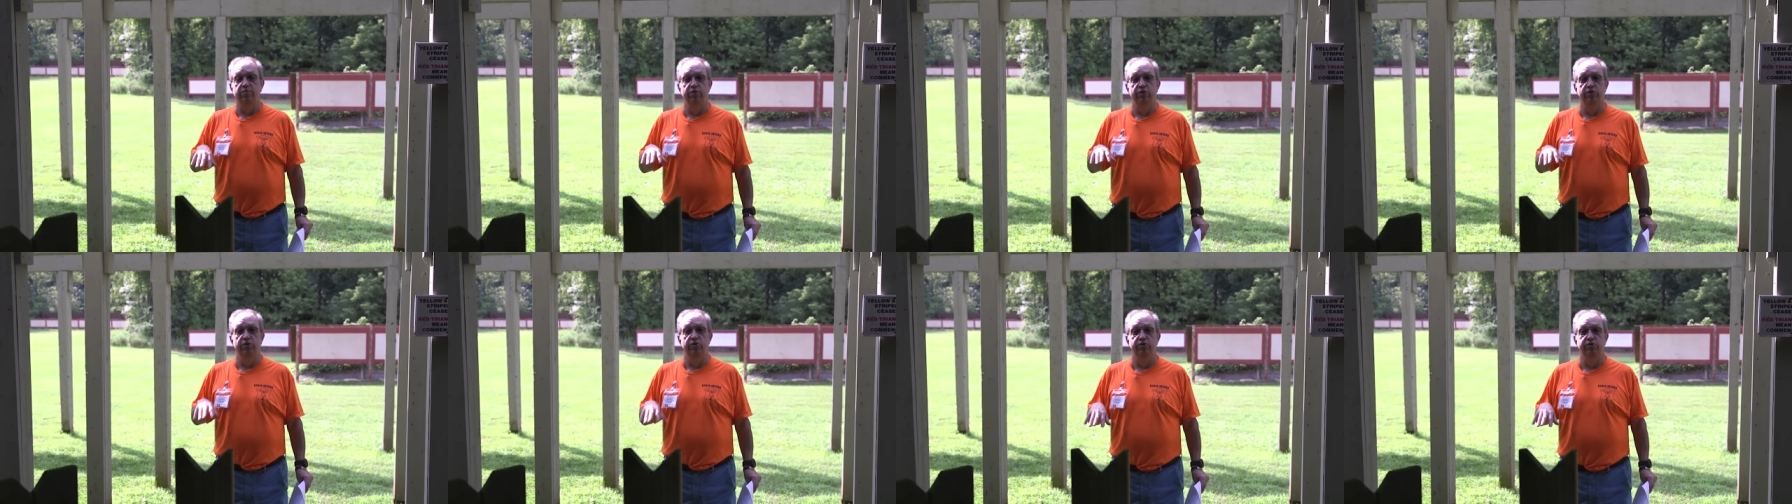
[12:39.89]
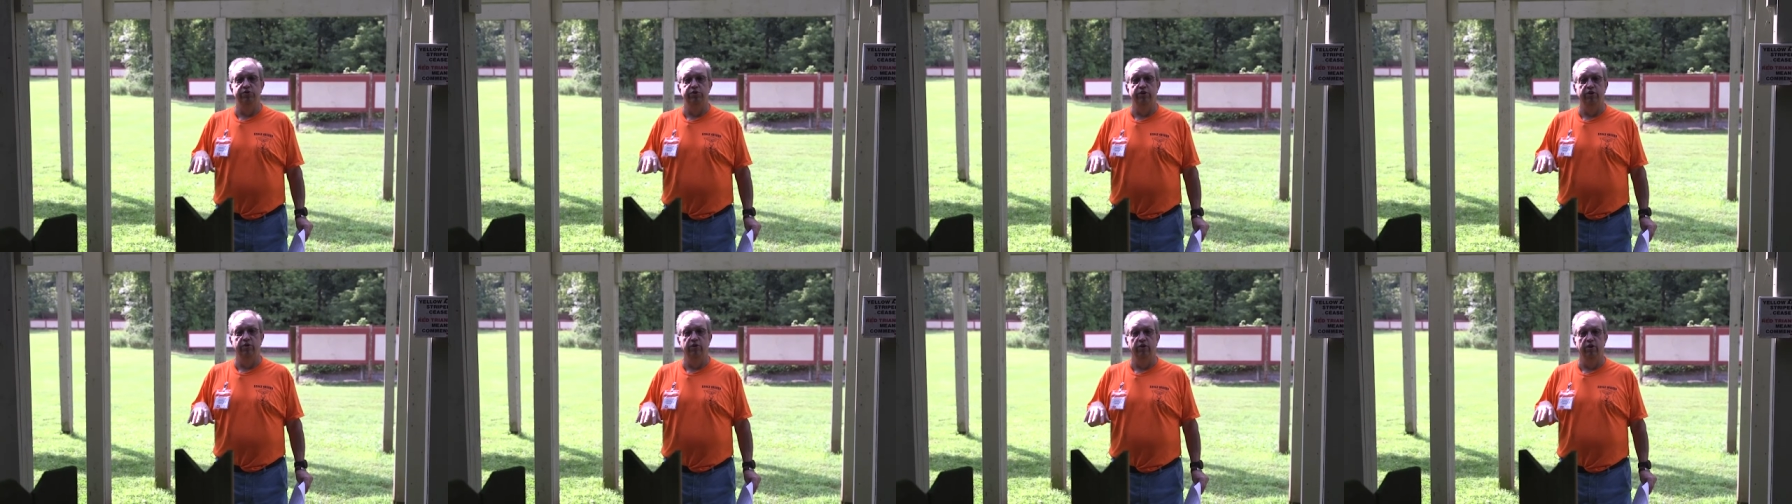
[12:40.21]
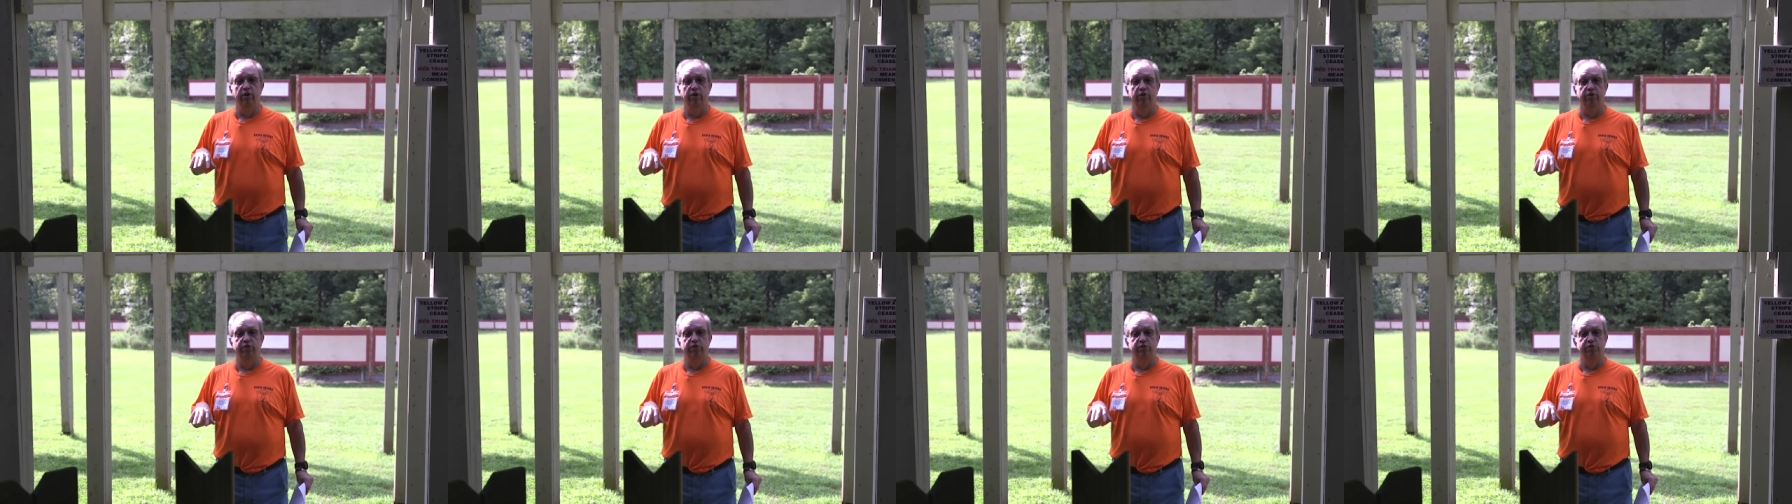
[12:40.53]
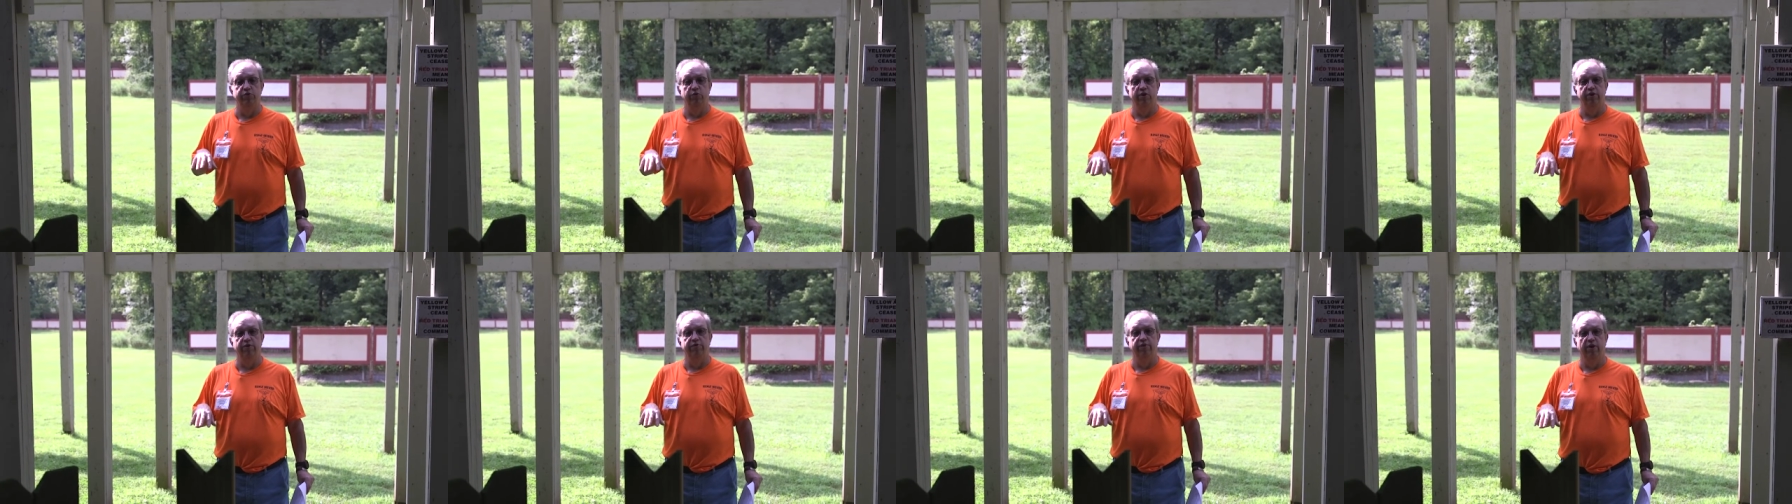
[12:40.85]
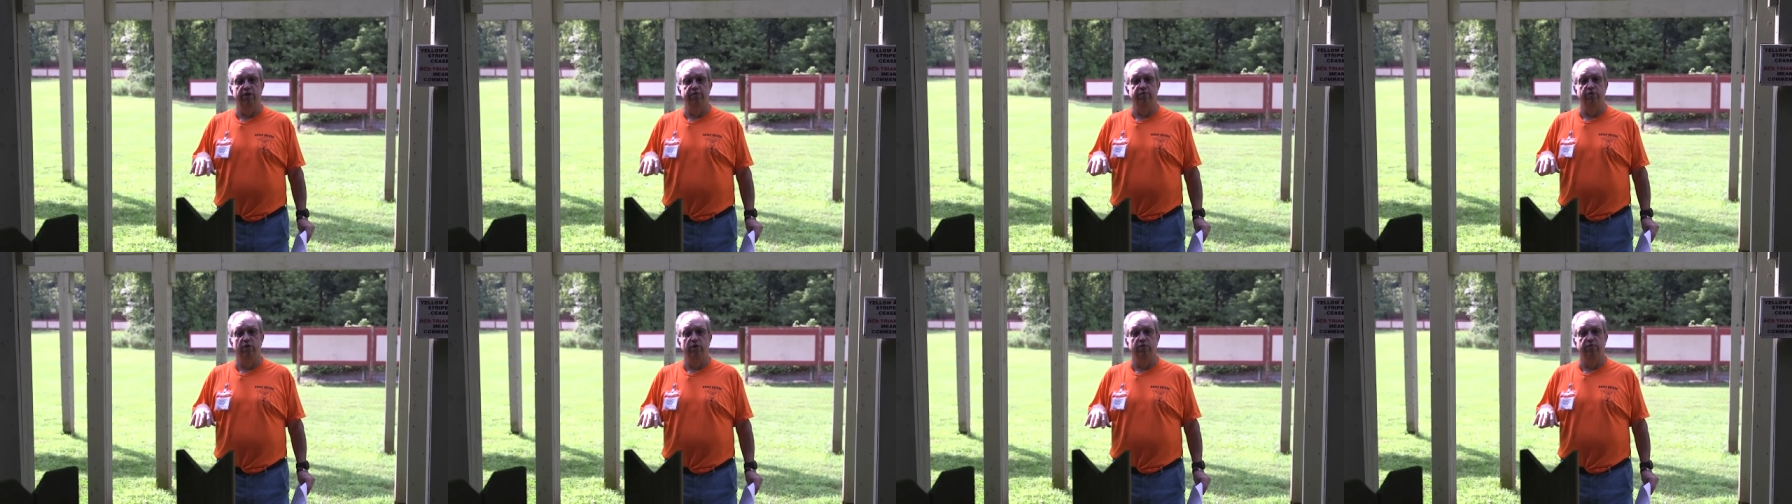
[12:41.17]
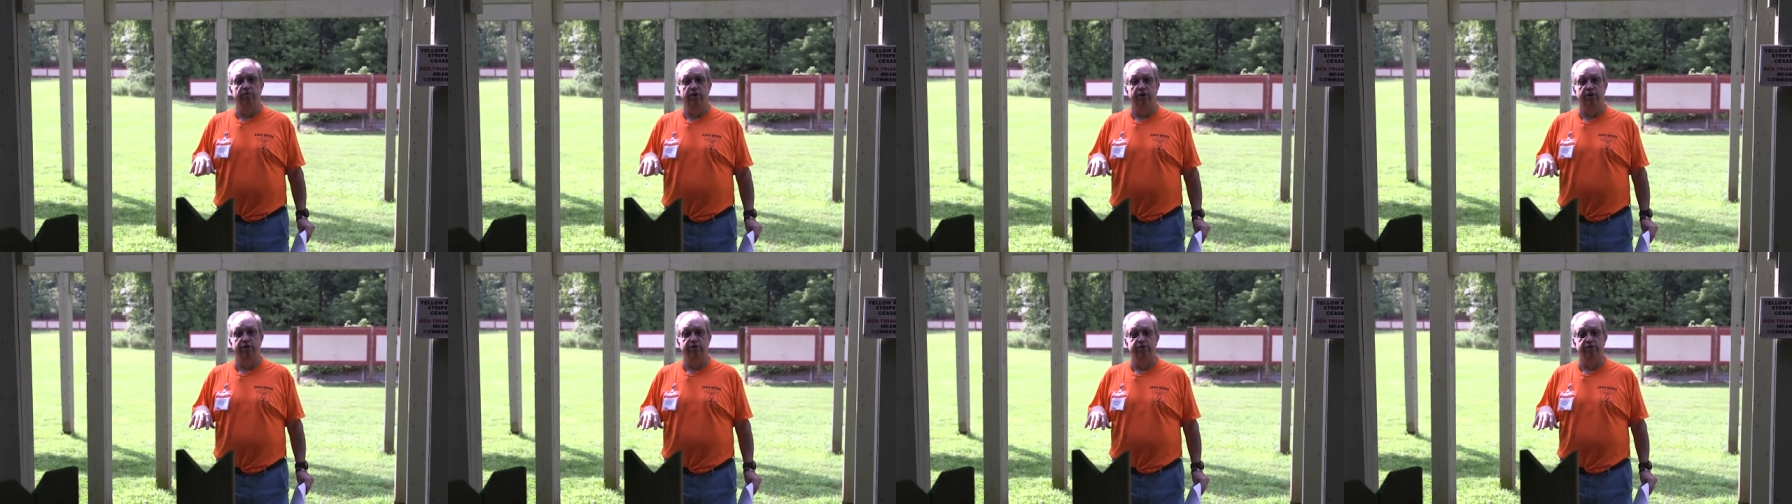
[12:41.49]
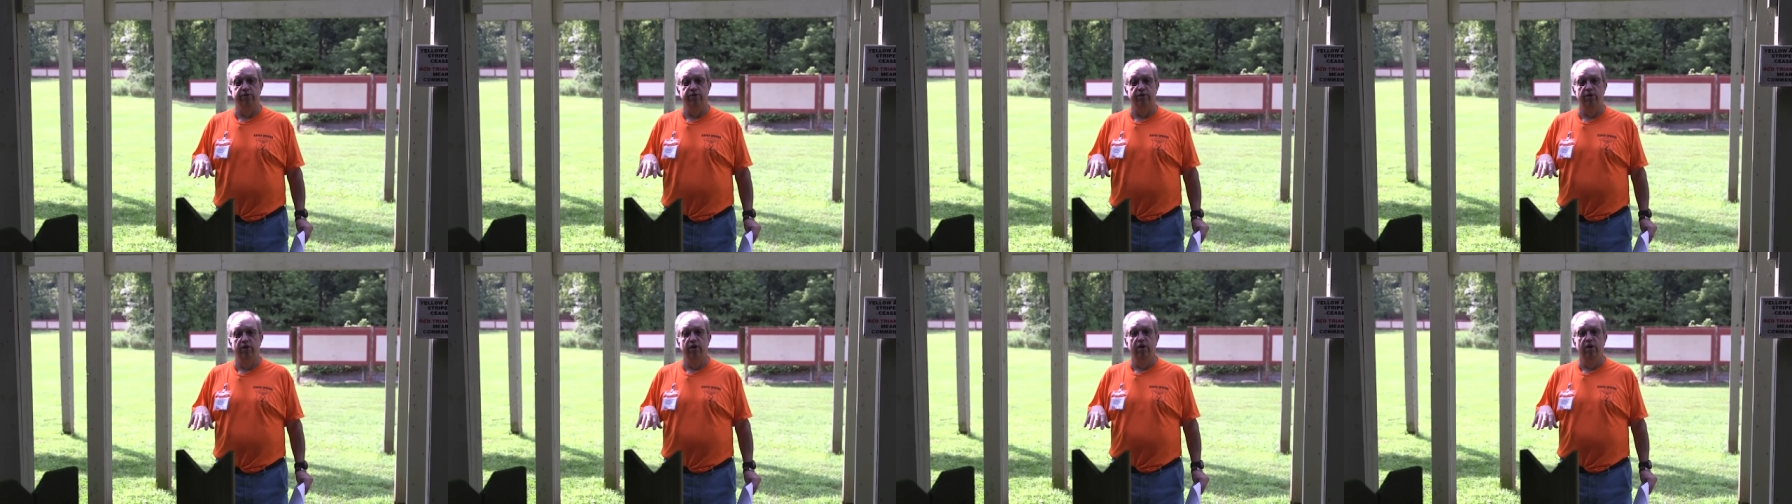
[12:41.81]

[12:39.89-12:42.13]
be used here at the 25 yard range.